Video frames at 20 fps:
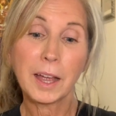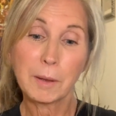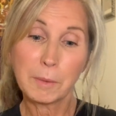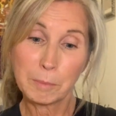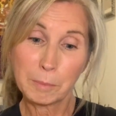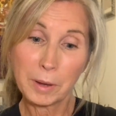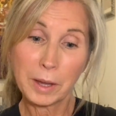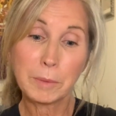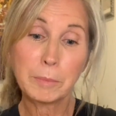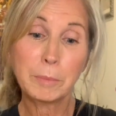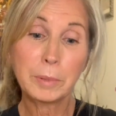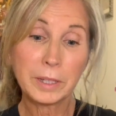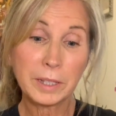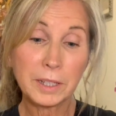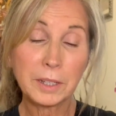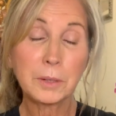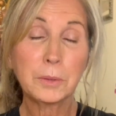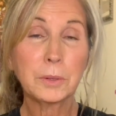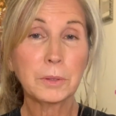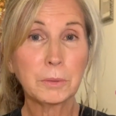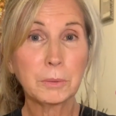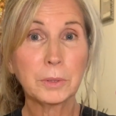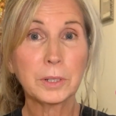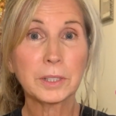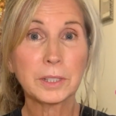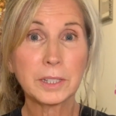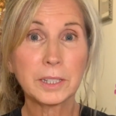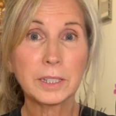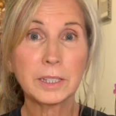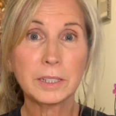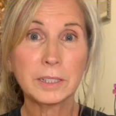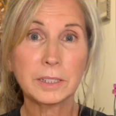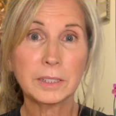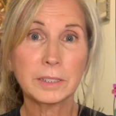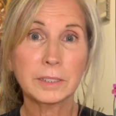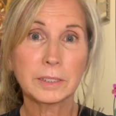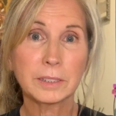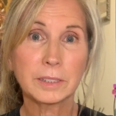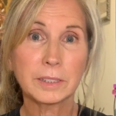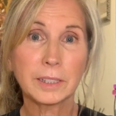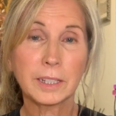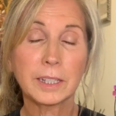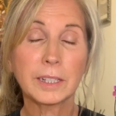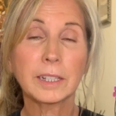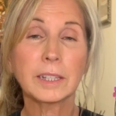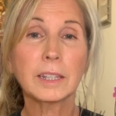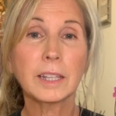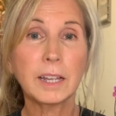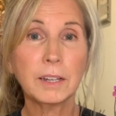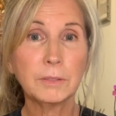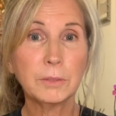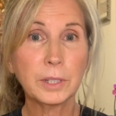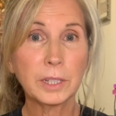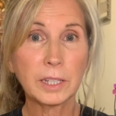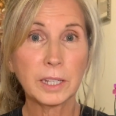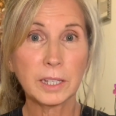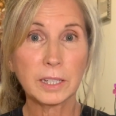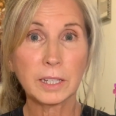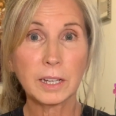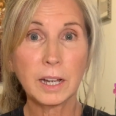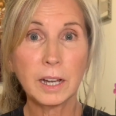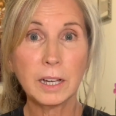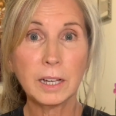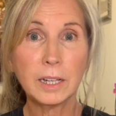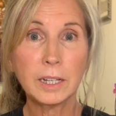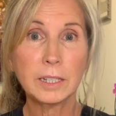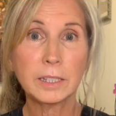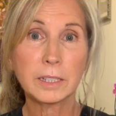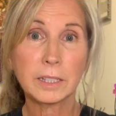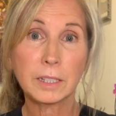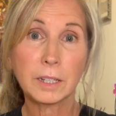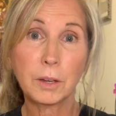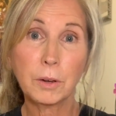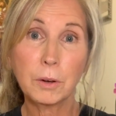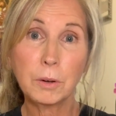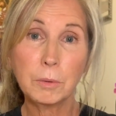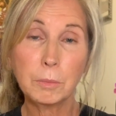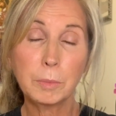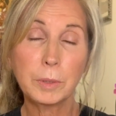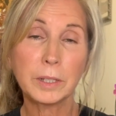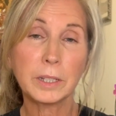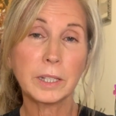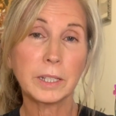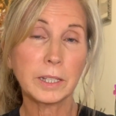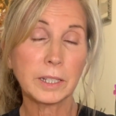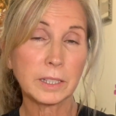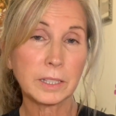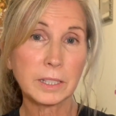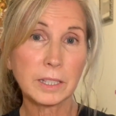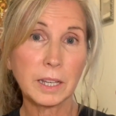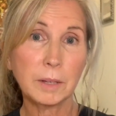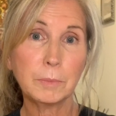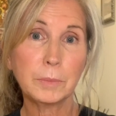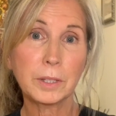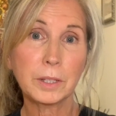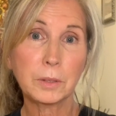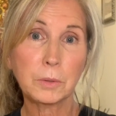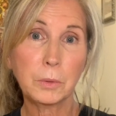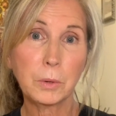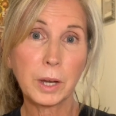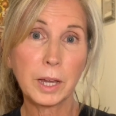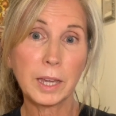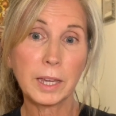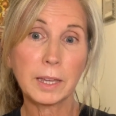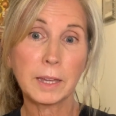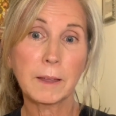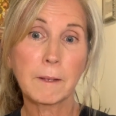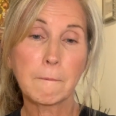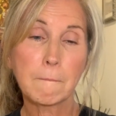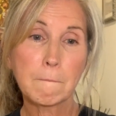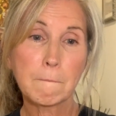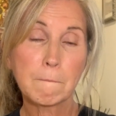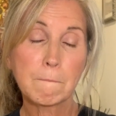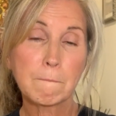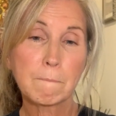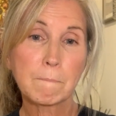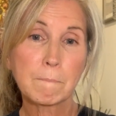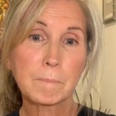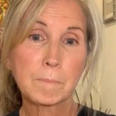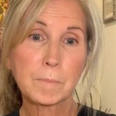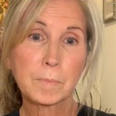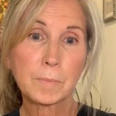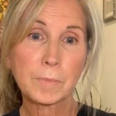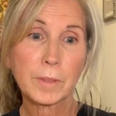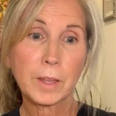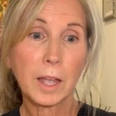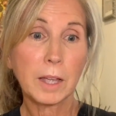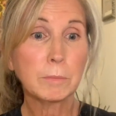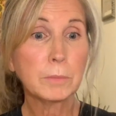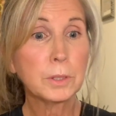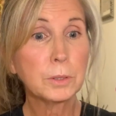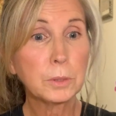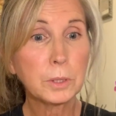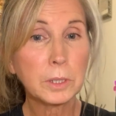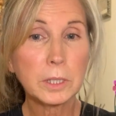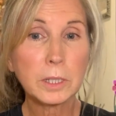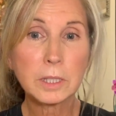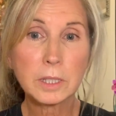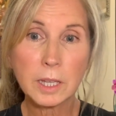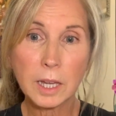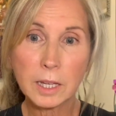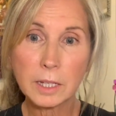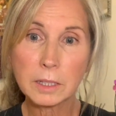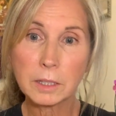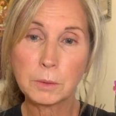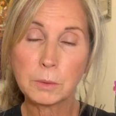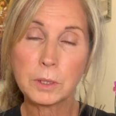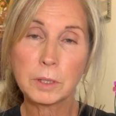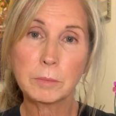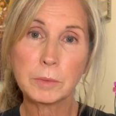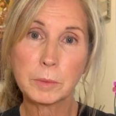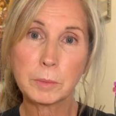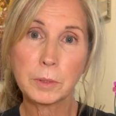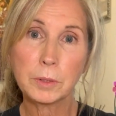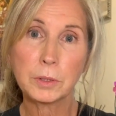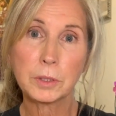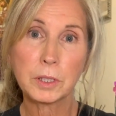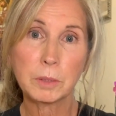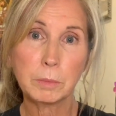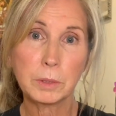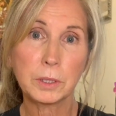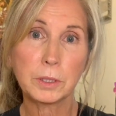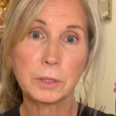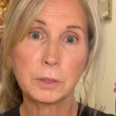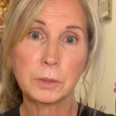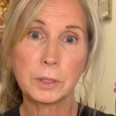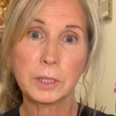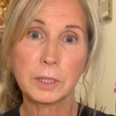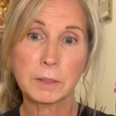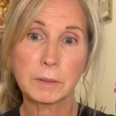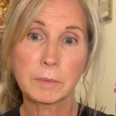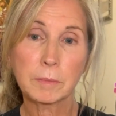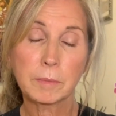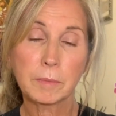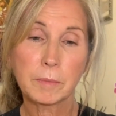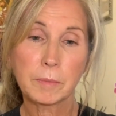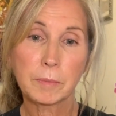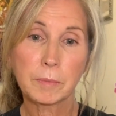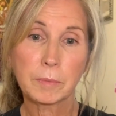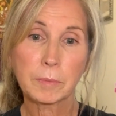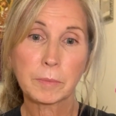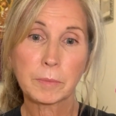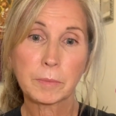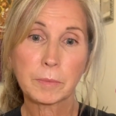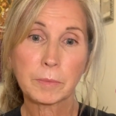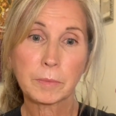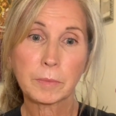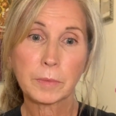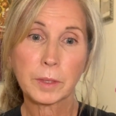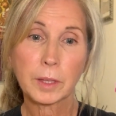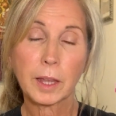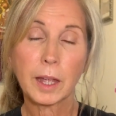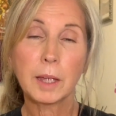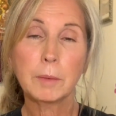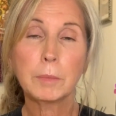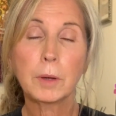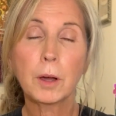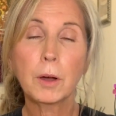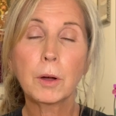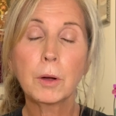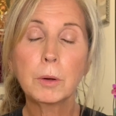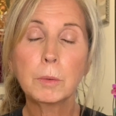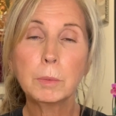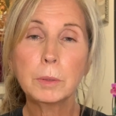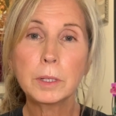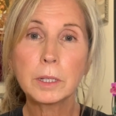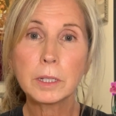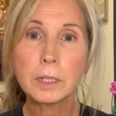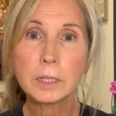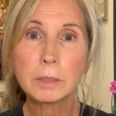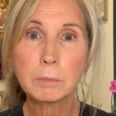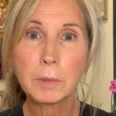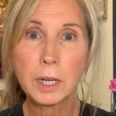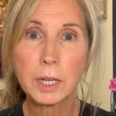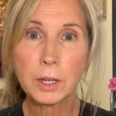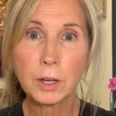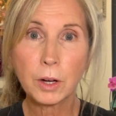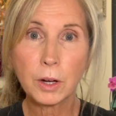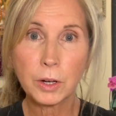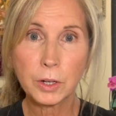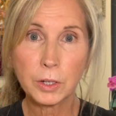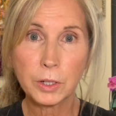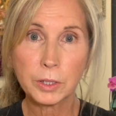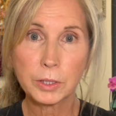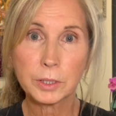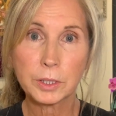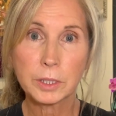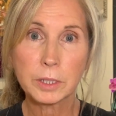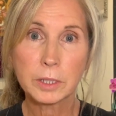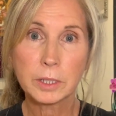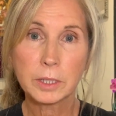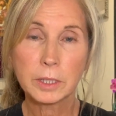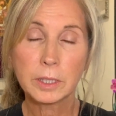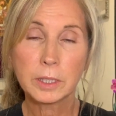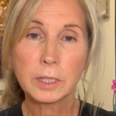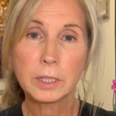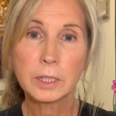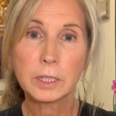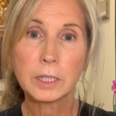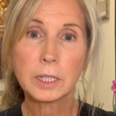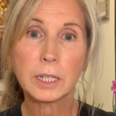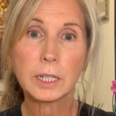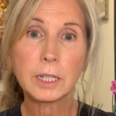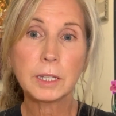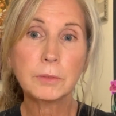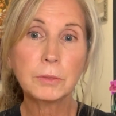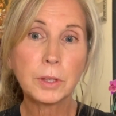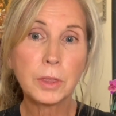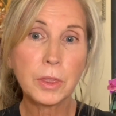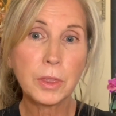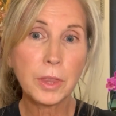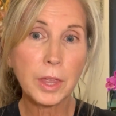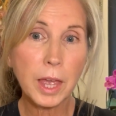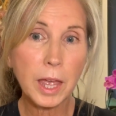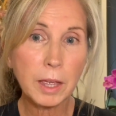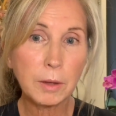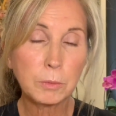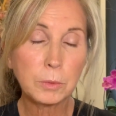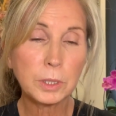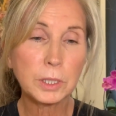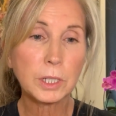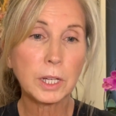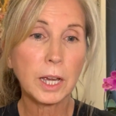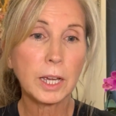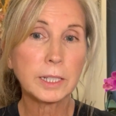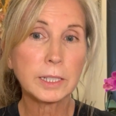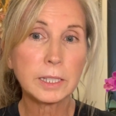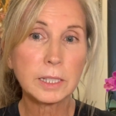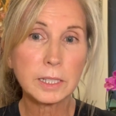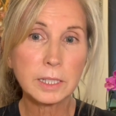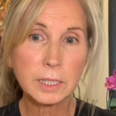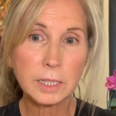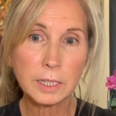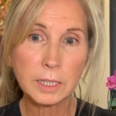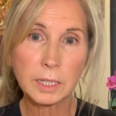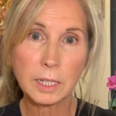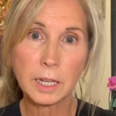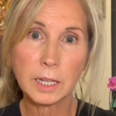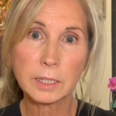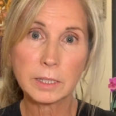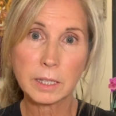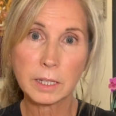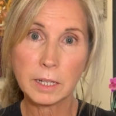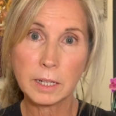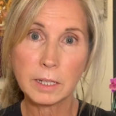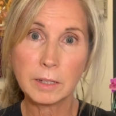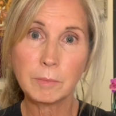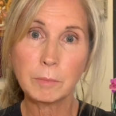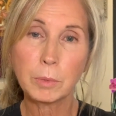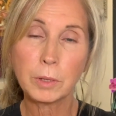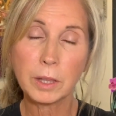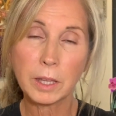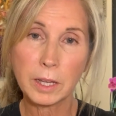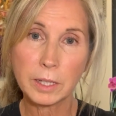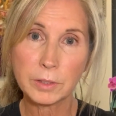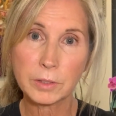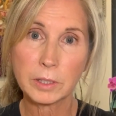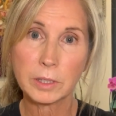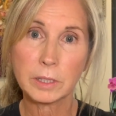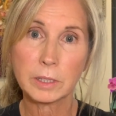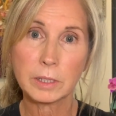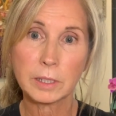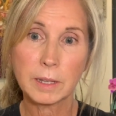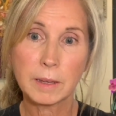By being with what's here in a loving and kind and open and accepting way, I'm doing exactly what I'm supposed to be doing. I'm opening my heart to even that which I see as unpleasant.